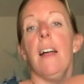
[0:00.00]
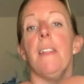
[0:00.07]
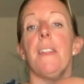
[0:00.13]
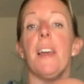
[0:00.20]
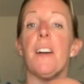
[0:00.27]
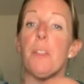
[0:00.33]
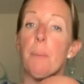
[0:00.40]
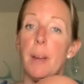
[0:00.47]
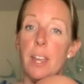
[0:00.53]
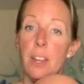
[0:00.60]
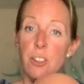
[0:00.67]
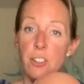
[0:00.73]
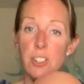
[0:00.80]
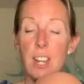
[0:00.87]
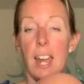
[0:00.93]
The other way you
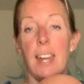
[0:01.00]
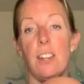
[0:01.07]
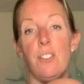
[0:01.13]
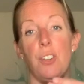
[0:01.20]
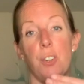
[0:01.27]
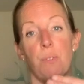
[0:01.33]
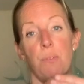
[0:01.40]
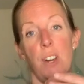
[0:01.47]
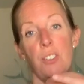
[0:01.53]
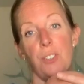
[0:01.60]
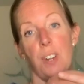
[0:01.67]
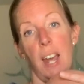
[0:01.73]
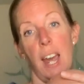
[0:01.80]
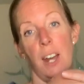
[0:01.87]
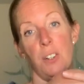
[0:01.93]
can check is you can rest
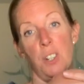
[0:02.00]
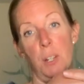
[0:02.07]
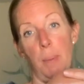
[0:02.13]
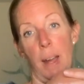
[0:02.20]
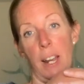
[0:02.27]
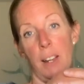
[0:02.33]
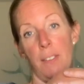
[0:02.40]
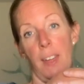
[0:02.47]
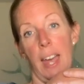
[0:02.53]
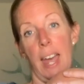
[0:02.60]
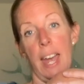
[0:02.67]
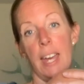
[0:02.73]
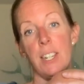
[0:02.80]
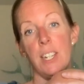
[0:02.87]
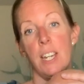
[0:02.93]
your hand on the back of their
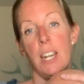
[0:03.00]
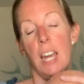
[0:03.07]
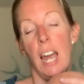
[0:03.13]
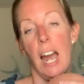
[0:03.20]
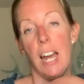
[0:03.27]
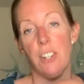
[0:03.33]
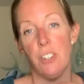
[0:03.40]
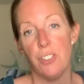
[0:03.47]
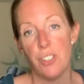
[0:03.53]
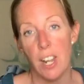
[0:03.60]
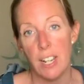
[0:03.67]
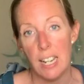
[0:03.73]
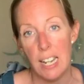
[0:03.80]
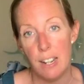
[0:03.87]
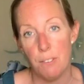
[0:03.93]
head and just
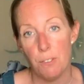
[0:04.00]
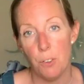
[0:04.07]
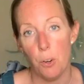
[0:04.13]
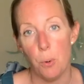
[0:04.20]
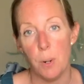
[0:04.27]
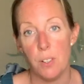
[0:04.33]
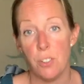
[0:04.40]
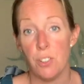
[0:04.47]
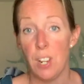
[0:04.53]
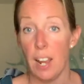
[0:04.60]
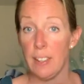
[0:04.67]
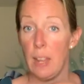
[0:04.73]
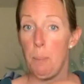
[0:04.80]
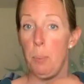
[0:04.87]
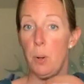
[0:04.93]
gently lean forwards and
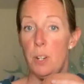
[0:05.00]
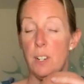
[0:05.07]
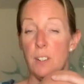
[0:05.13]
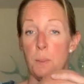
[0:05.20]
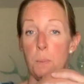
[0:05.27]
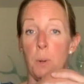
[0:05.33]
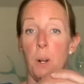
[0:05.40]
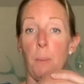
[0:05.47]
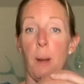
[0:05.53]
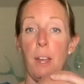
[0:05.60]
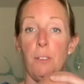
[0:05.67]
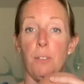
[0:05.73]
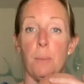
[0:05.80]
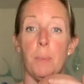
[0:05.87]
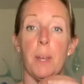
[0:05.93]
check their body doesn't pull away
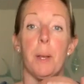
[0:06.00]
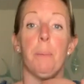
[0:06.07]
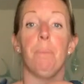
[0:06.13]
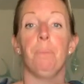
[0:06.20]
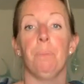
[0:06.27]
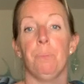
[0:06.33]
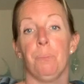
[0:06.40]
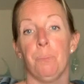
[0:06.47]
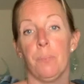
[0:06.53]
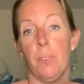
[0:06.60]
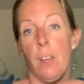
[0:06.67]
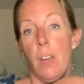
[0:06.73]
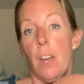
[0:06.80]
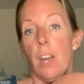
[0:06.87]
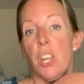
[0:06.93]
from you.
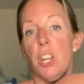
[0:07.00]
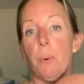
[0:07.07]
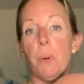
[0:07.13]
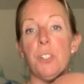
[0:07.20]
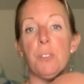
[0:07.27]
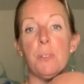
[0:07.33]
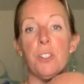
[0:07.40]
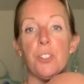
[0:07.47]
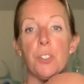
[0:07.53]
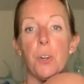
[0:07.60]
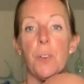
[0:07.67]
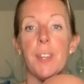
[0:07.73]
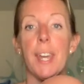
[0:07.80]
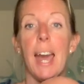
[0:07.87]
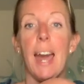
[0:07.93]
You want to
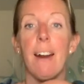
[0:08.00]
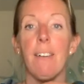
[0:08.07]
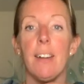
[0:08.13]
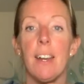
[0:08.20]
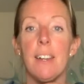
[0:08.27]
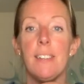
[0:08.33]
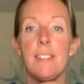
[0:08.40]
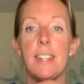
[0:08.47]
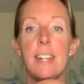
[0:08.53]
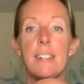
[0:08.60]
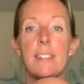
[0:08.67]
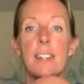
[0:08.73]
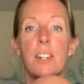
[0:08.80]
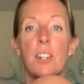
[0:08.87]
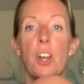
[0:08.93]
ensure the carrier
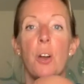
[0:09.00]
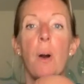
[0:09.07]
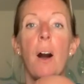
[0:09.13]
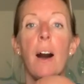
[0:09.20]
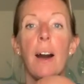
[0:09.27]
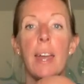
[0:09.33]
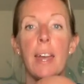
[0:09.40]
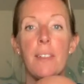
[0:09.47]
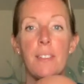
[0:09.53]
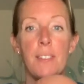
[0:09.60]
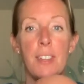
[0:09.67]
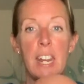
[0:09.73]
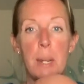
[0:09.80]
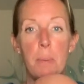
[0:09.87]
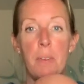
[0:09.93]
sits no higher than
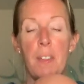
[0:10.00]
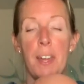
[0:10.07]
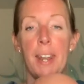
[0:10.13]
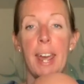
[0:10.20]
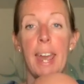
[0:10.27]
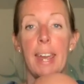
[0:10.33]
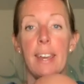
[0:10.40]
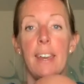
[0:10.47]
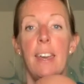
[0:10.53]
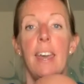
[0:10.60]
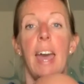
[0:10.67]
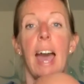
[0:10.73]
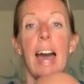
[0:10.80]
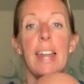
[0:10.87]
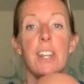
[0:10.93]
the nape of their neck
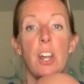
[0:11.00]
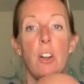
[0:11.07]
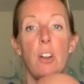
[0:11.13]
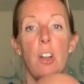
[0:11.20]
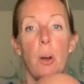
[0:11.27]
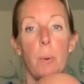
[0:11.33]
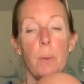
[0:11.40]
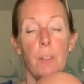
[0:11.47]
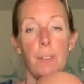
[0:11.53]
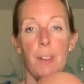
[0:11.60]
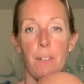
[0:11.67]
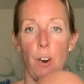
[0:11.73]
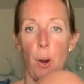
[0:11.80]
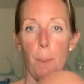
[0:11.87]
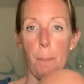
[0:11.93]
and no lower than
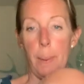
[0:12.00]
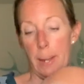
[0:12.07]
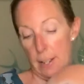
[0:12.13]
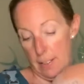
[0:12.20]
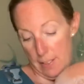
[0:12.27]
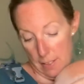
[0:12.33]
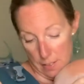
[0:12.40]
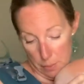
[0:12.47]
their armpits.